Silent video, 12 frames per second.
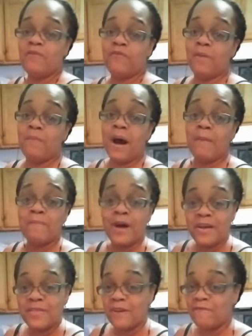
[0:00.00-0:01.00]
from my
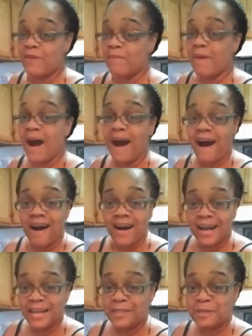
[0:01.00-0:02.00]
mother, from my
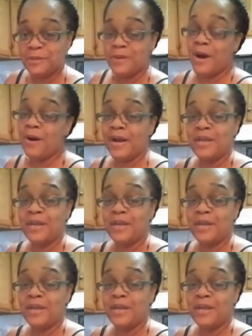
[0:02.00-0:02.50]
aunt, you know,